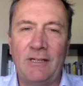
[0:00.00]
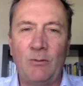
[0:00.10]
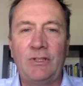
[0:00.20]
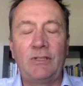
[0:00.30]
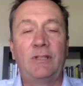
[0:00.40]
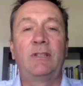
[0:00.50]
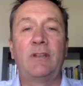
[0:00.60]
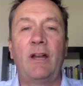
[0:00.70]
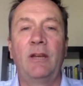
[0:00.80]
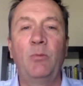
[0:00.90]
It was just a
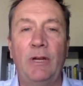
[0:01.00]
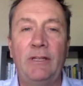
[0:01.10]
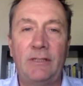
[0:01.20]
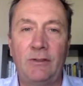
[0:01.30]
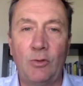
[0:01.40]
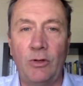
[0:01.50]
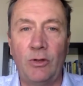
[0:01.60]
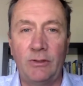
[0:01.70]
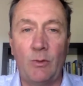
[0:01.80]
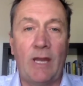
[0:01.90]
starting point to talk
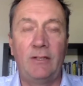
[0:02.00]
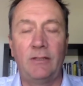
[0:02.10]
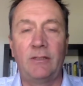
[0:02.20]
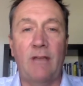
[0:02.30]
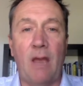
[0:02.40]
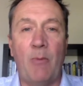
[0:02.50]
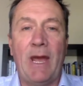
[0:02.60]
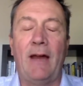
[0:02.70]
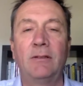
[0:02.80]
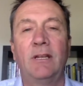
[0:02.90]
to agents
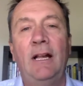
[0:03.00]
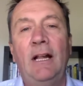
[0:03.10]
about.